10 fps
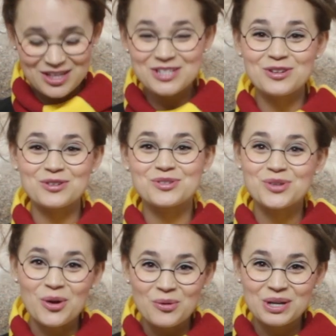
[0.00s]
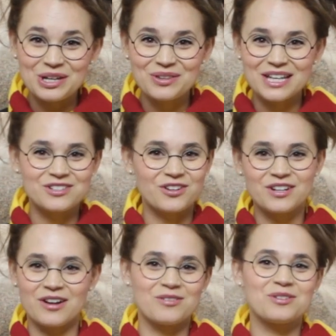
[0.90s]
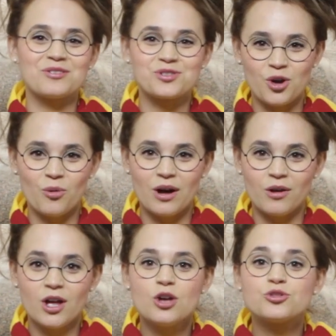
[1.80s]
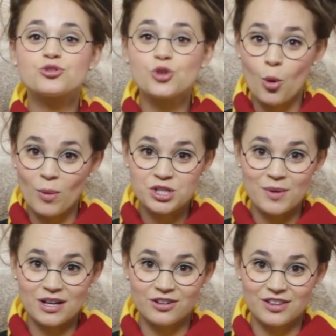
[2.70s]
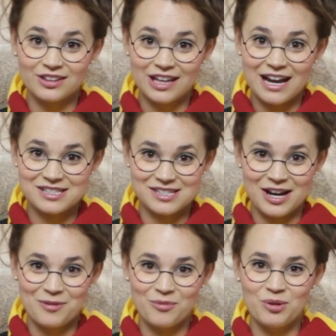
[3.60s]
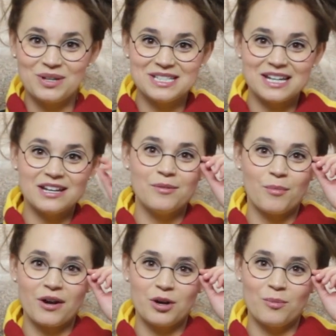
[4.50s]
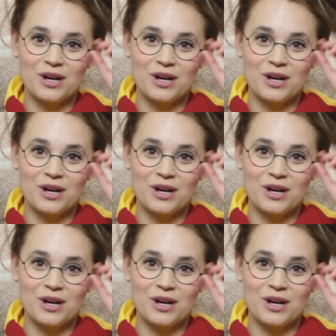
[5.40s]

These are so cute. They turned out so well so much better than last time when we did Mario